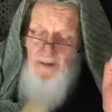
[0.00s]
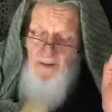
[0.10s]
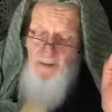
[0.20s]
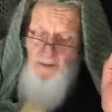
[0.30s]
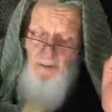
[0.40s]

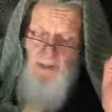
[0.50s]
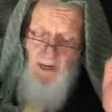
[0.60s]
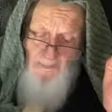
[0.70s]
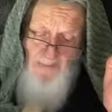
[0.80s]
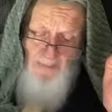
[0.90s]

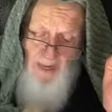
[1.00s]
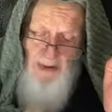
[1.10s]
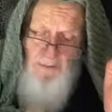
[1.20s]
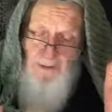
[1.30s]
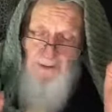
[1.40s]
Throughout the
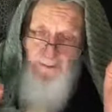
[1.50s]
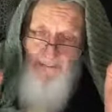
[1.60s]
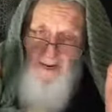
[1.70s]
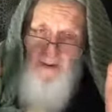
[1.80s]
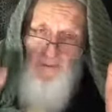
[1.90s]
Bible, you'll
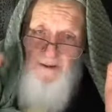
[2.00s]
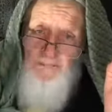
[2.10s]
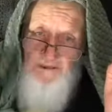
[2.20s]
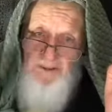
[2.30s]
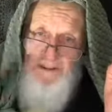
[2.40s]
find reference